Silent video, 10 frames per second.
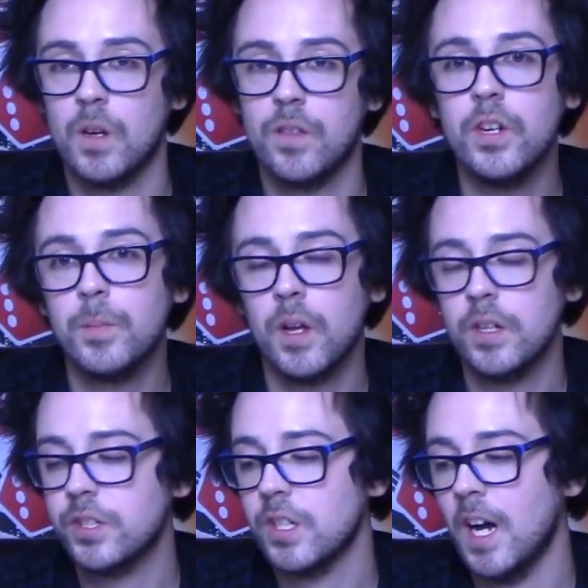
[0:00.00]

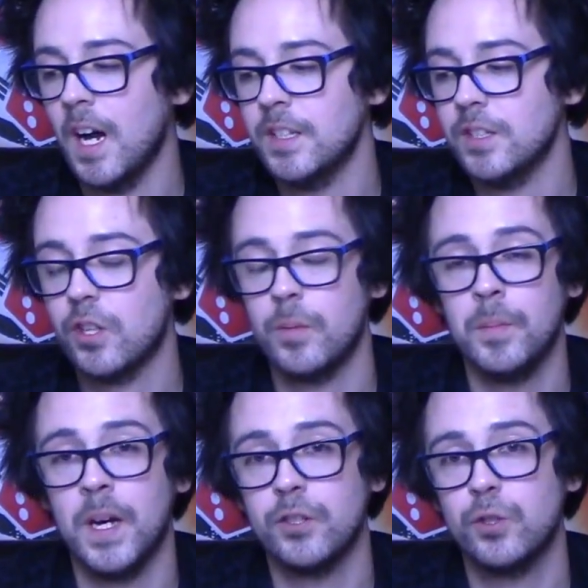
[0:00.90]
3+, and he's going to
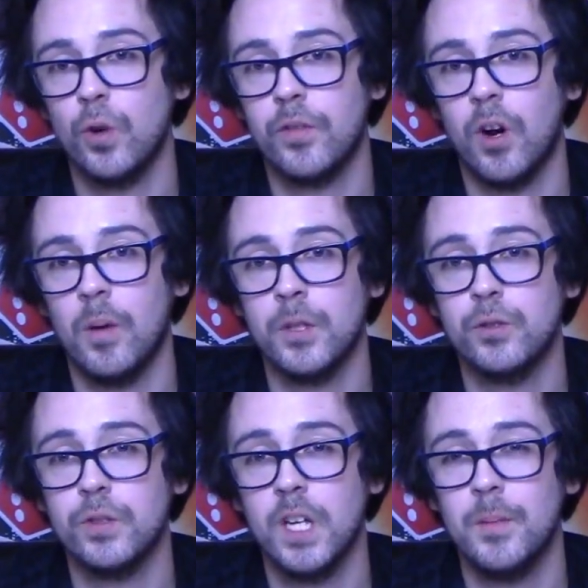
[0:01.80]
be -2 off the armour and
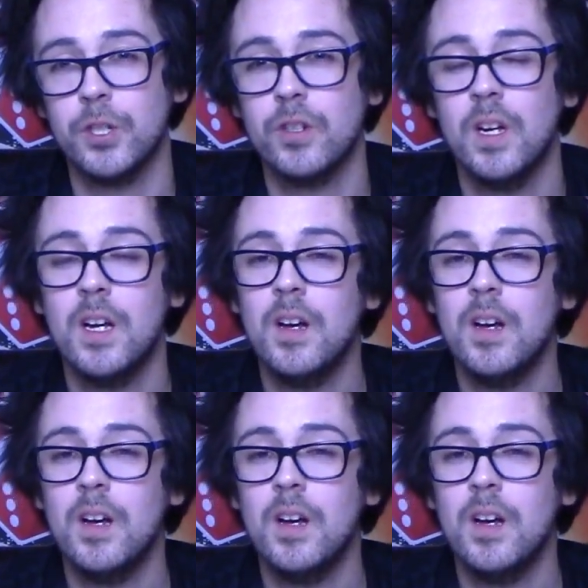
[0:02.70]
2 damage.